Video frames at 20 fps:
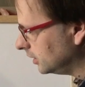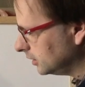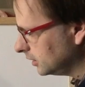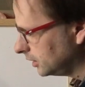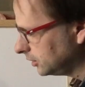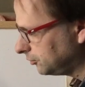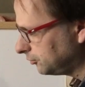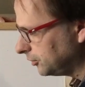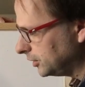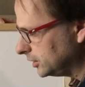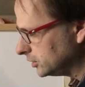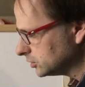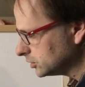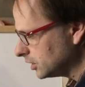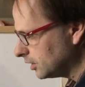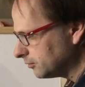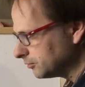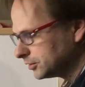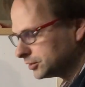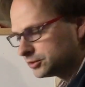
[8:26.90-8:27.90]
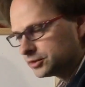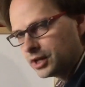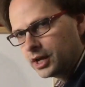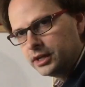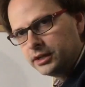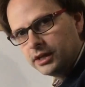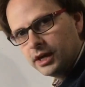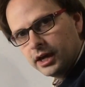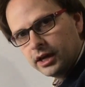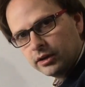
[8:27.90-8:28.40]
Let's finish off the
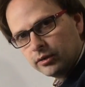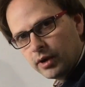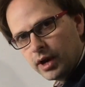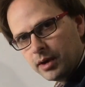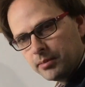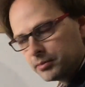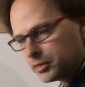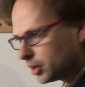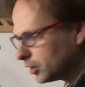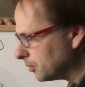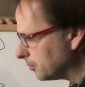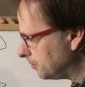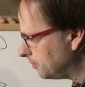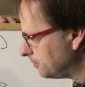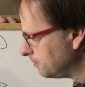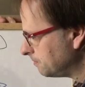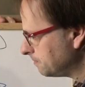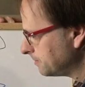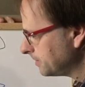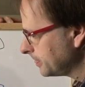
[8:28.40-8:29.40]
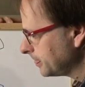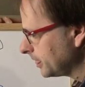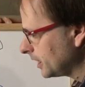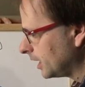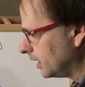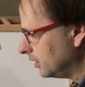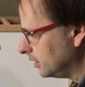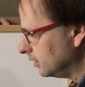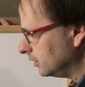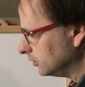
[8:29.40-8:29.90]
sign diagram though.
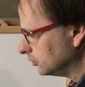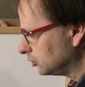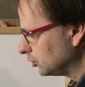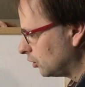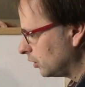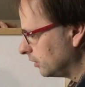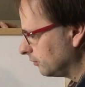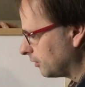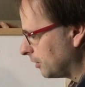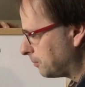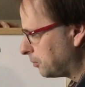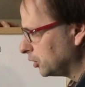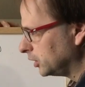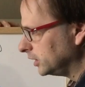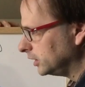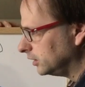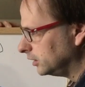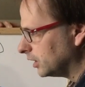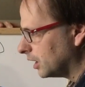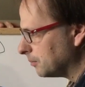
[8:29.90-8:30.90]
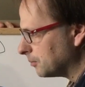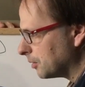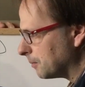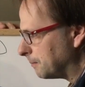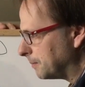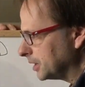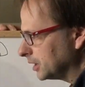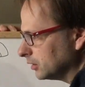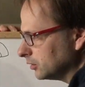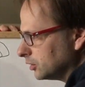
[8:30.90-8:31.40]
So if I put in a number
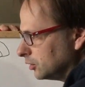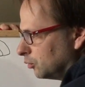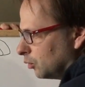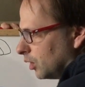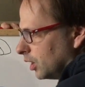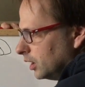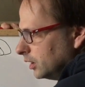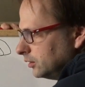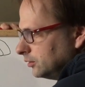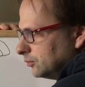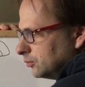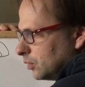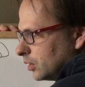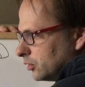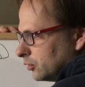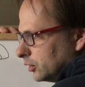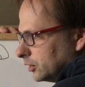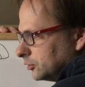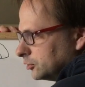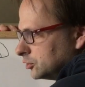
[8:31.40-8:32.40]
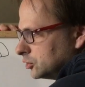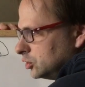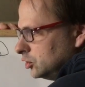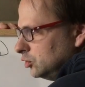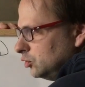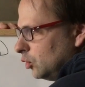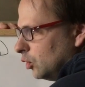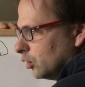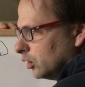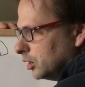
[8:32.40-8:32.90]
bigger than 1, whether it's
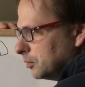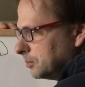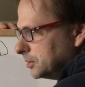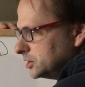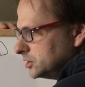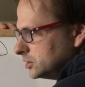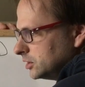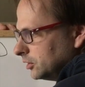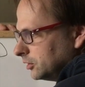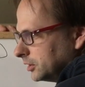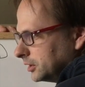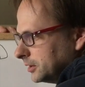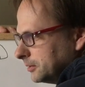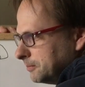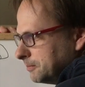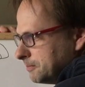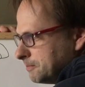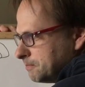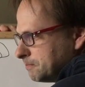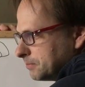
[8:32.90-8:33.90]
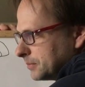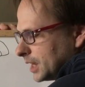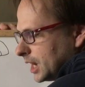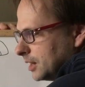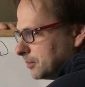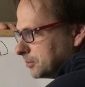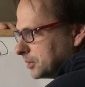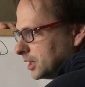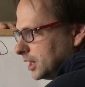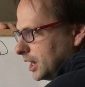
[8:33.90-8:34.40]
2 or a bajillion,
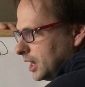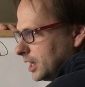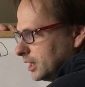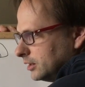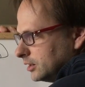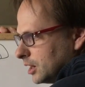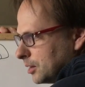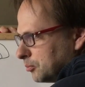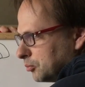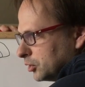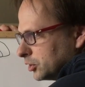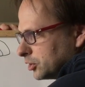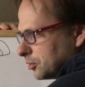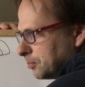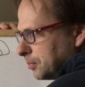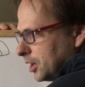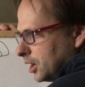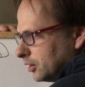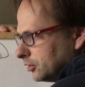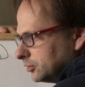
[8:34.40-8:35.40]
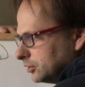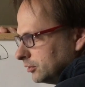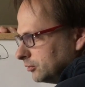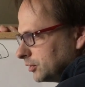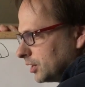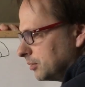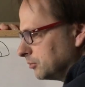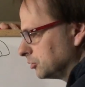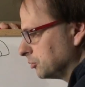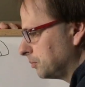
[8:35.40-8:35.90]
I'm going to end up with a
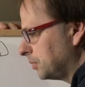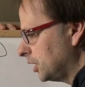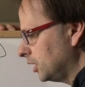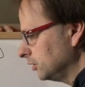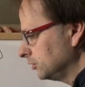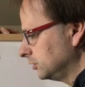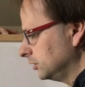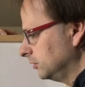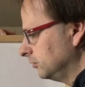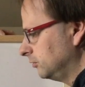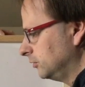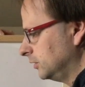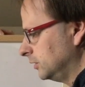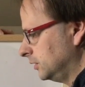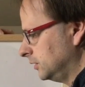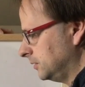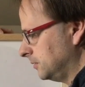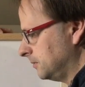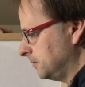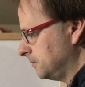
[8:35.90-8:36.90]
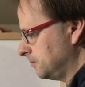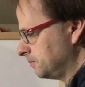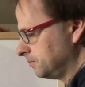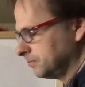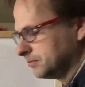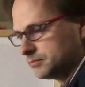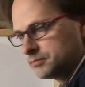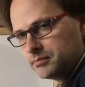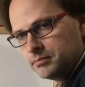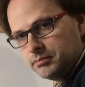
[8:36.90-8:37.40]
positive times a positive,
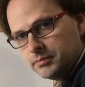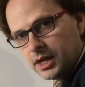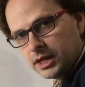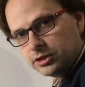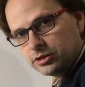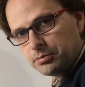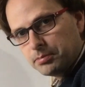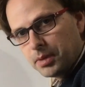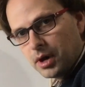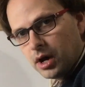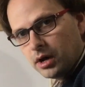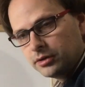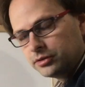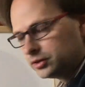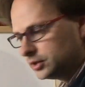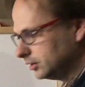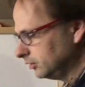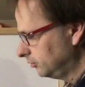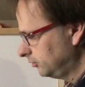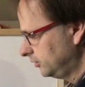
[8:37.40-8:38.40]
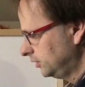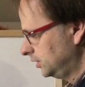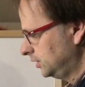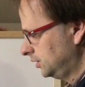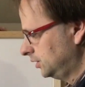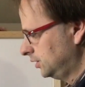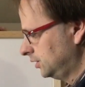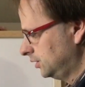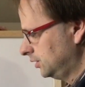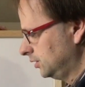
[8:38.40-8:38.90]
makes a positive,
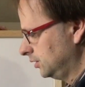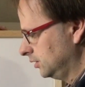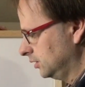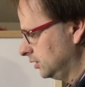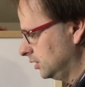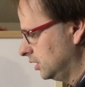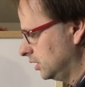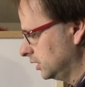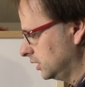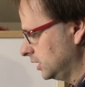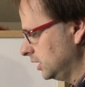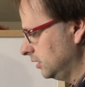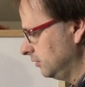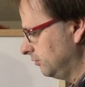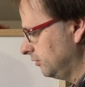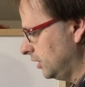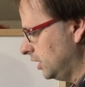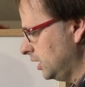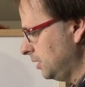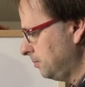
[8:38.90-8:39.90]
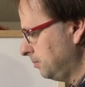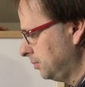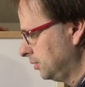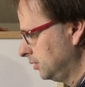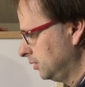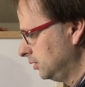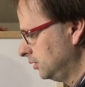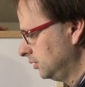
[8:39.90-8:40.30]
concave up.